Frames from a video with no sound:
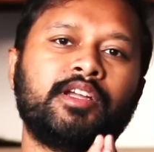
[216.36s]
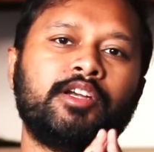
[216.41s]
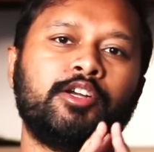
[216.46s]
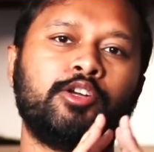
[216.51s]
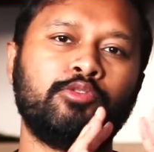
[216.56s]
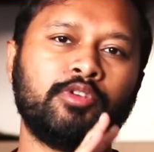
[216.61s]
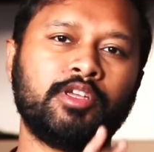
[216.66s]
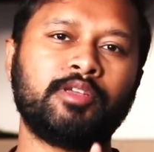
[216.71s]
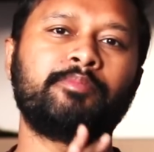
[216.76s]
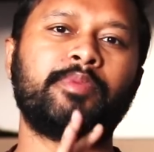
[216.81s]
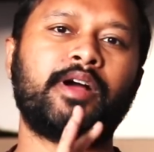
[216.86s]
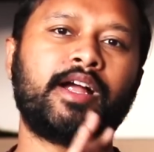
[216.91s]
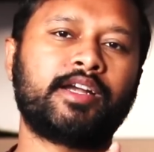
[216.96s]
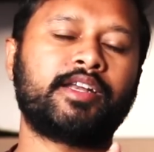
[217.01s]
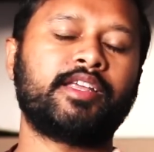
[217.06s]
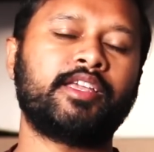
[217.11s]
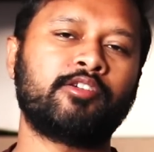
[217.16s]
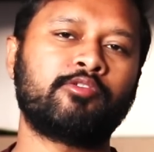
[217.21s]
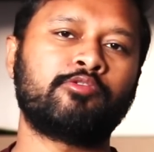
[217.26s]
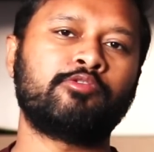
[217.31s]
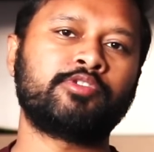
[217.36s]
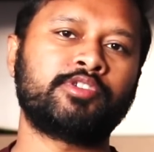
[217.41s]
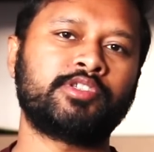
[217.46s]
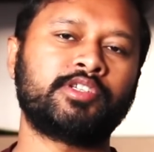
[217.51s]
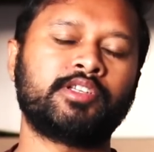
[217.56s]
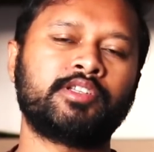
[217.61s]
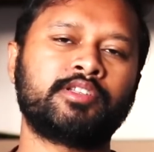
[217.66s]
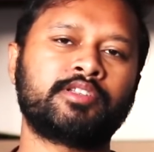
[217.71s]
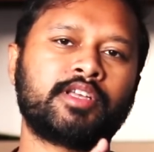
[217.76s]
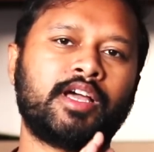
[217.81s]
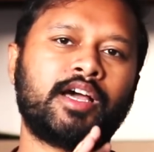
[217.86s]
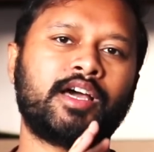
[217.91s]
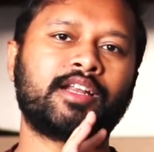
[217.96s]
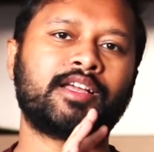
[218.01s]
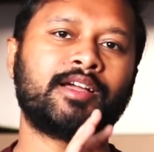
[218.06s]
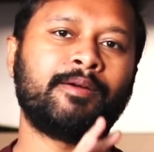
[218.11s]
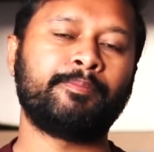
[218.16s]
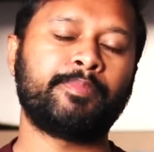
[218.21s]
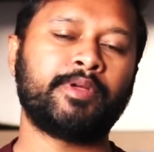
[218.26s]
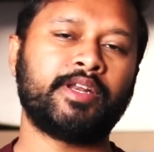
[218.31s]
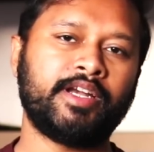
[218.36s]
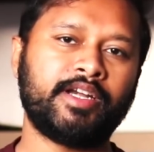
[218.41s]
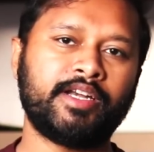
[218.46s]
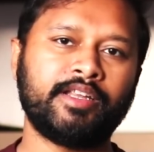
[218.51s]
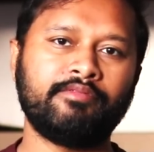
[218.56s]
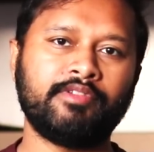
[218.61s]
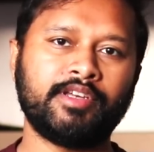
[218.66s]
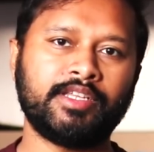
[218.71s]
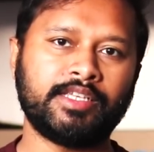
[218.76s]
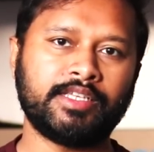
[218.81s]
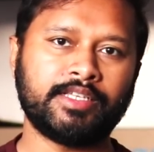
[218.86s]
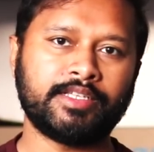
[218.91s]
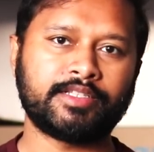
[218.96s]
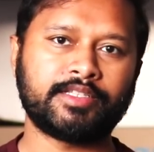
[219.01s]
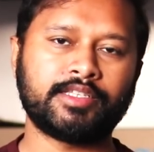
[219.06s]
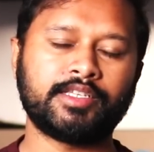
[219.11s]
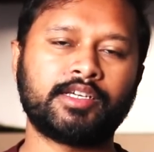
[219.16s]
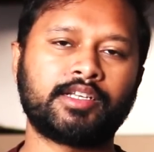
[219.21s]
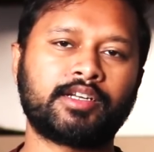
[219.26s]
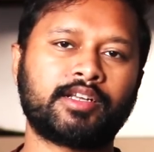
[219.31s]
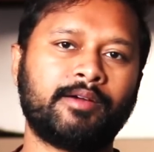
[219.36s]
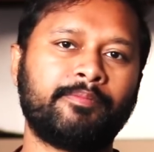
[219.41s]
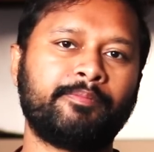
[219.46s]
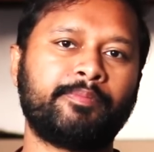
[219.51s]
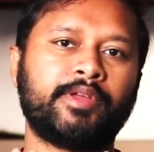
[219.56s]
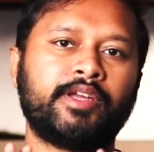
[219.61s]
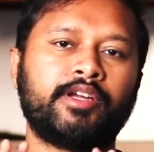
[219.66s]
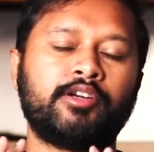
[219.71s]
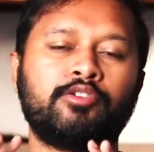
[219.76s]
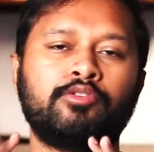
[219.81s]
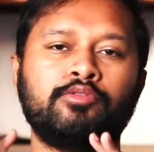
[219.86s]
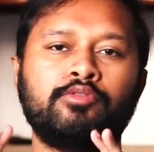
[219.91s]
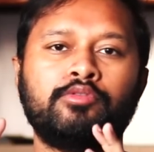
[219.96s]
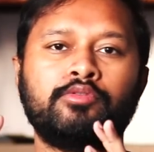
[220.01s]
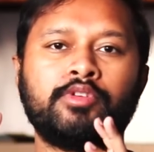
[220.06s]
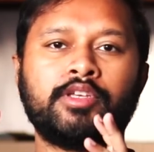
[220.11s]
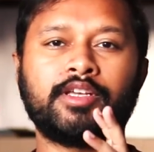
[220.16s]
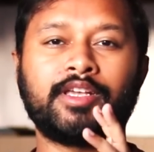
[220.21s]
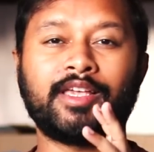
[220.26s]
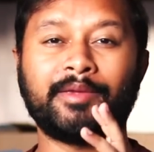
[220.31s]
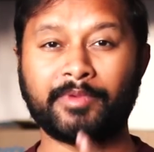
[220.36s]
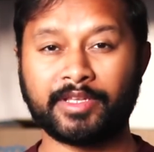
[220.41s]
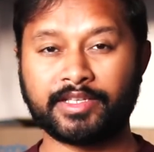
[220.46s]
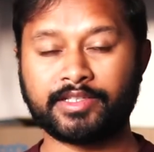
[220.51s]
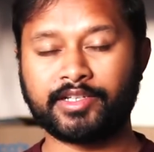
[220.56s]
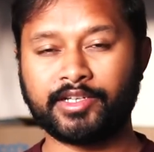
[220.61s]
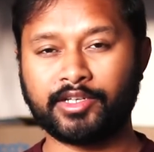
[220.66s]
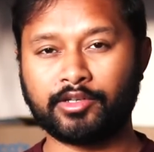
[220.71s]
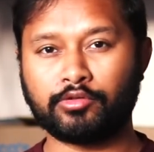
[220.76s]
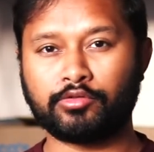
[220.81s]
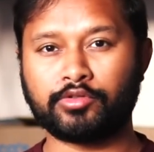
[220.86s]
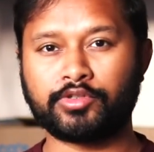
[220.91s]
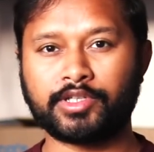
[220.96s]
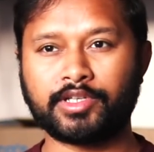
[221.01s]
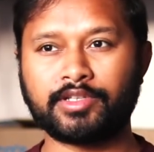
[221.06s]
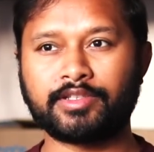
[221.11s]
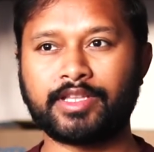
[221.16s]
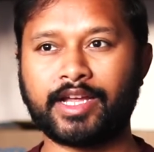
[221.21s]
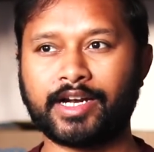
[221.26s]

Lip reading: Doing part A questions are comparatively easier compared to doing chemistry questions.